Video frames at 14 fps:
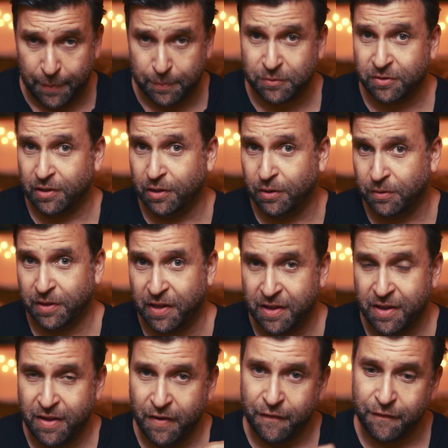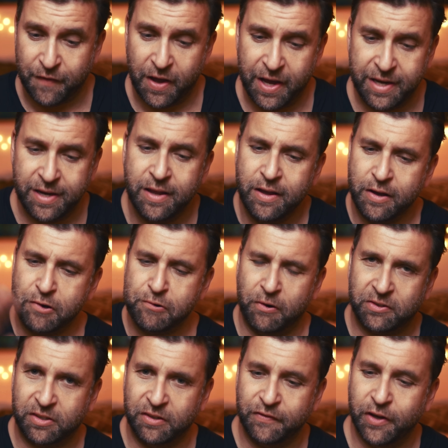absolutely fine.
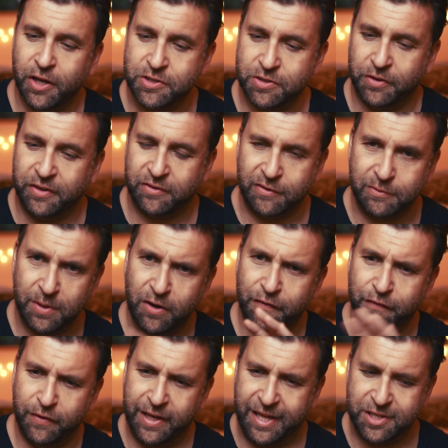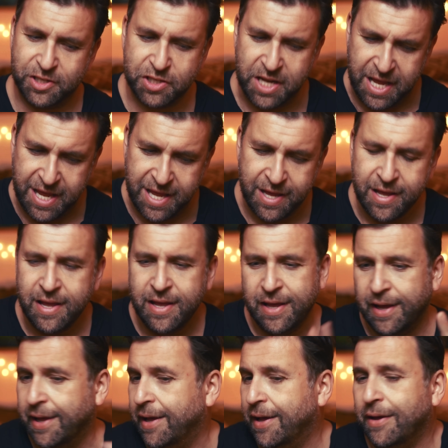Cross conversion on this as well, full HD.
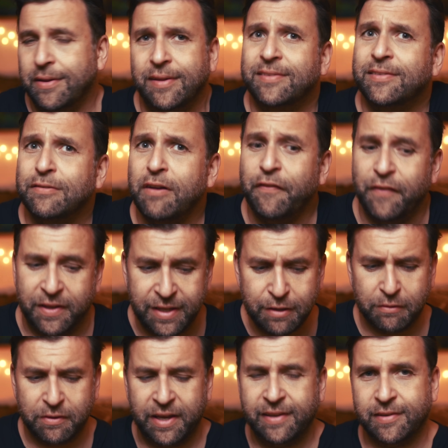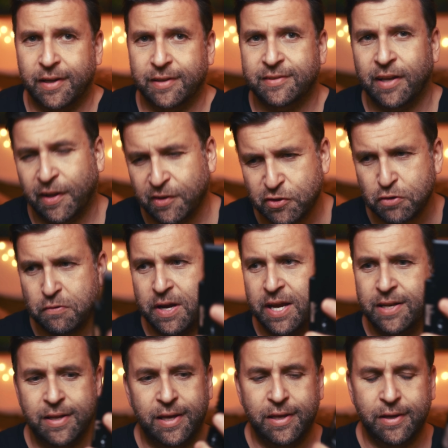It's terrific. Neither of these are
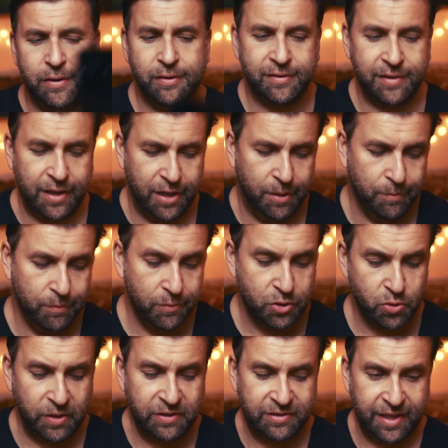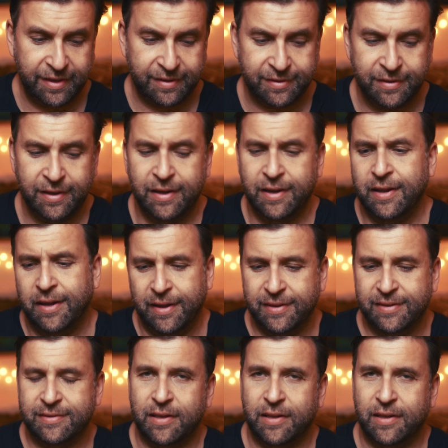touchscreen, they use joysticks and